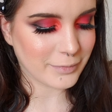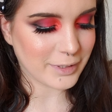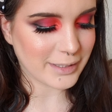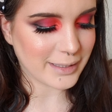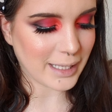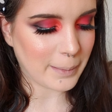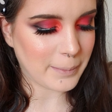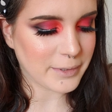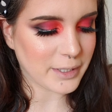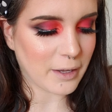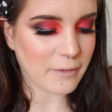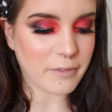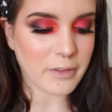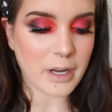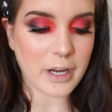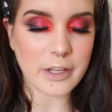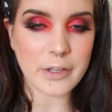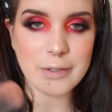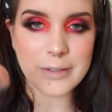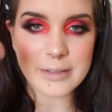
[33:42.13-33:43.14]
Same stuff that I
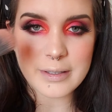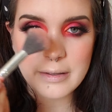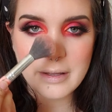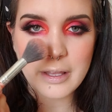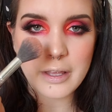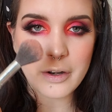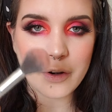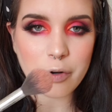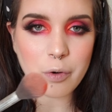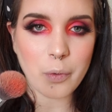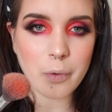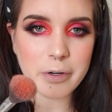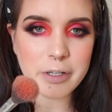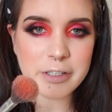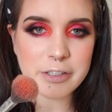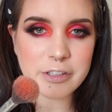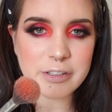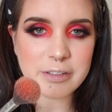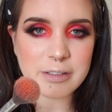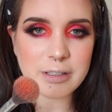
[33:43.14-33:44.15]
use in the inner
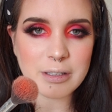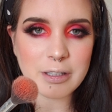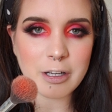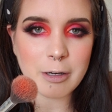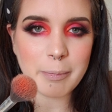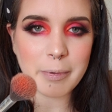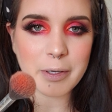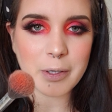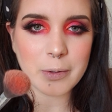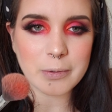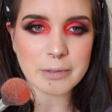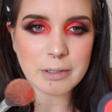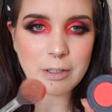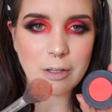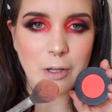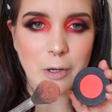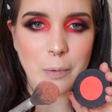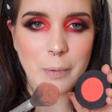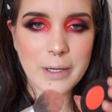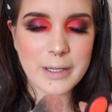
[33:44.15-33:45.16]
corners, just a little bit goes a
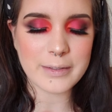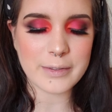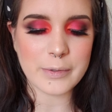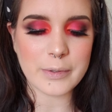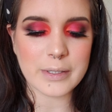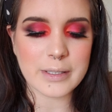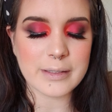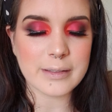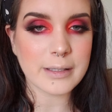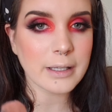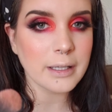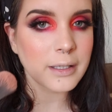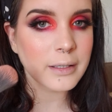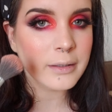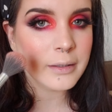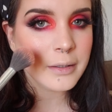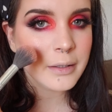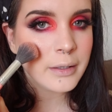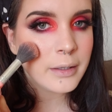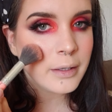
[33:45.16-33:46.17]
long way, as you can see.
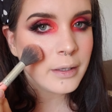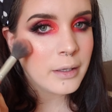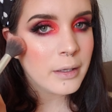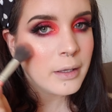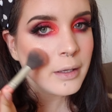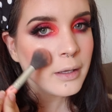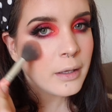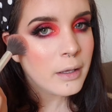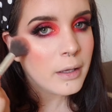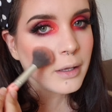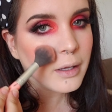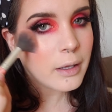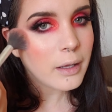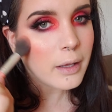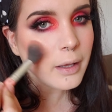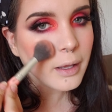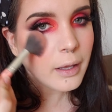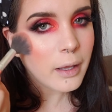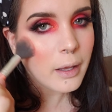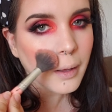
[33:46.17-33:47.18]

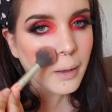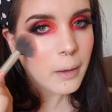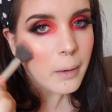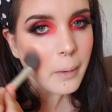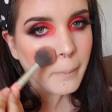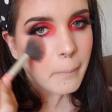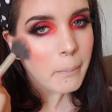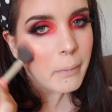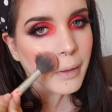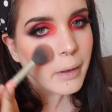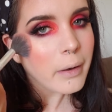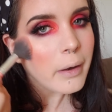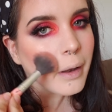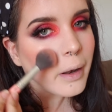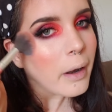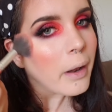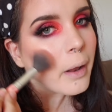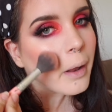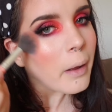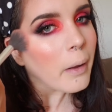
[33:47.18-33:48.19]
And let it
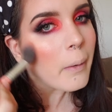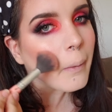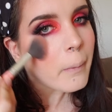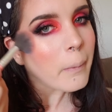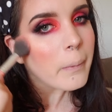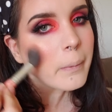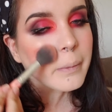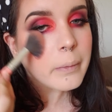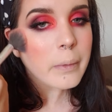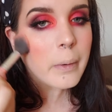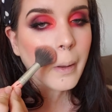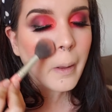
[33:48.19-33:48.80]
out.